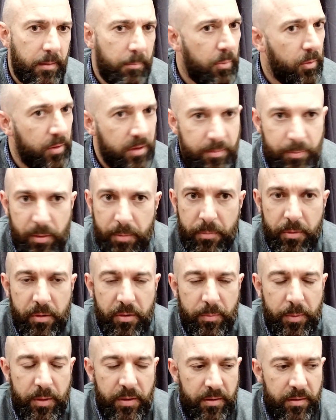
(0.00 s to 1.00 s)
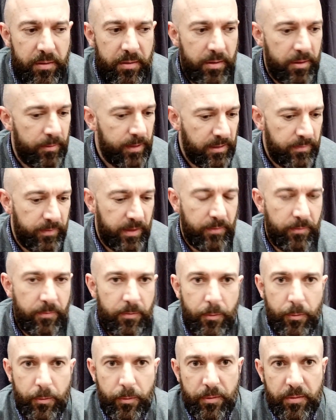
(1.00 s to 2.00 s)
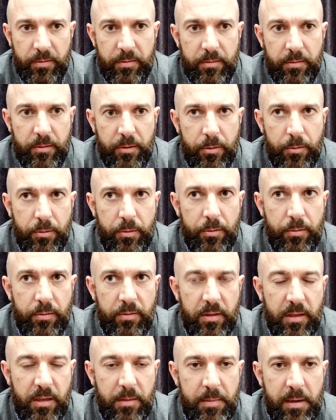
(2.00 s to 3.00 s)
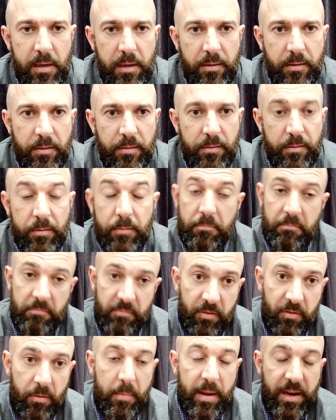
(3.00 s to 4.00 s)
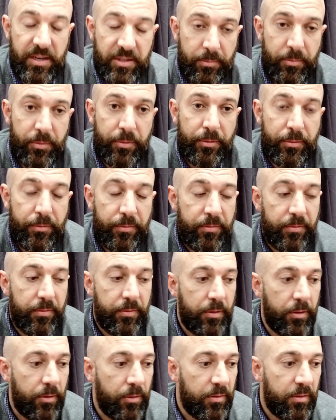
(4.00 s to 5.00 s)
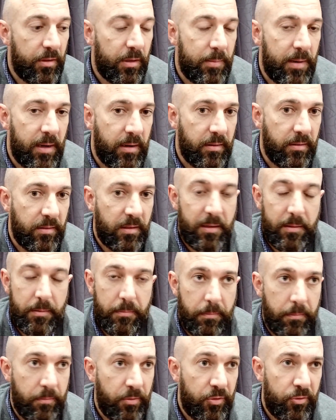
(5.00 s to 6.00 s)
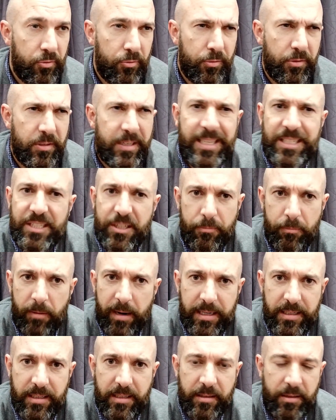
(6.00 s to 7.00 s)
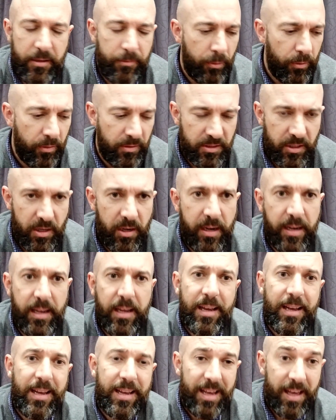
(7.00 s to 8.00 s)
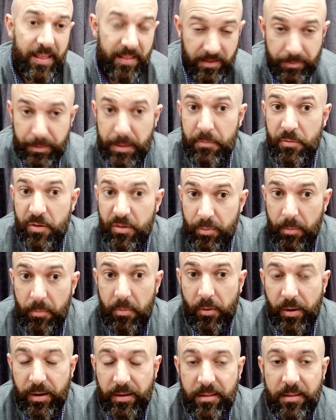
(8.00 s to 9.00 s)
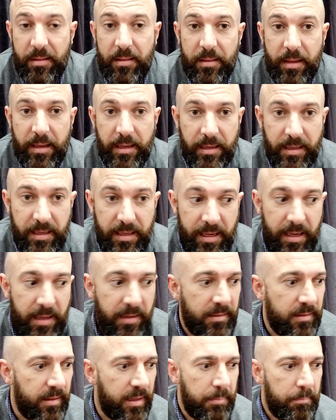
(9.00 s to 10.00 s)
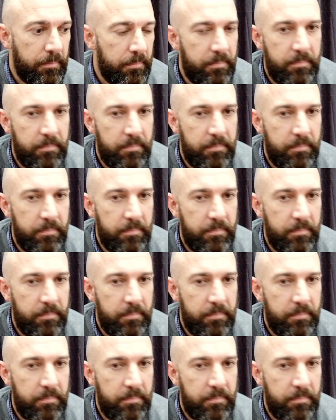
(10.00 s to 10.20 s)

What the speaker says: Point-to-point movement, you activate a force, you use the commanders for a major move, you use the commanders' strategic rating, you roll a die, and that's how many movement points they get, and they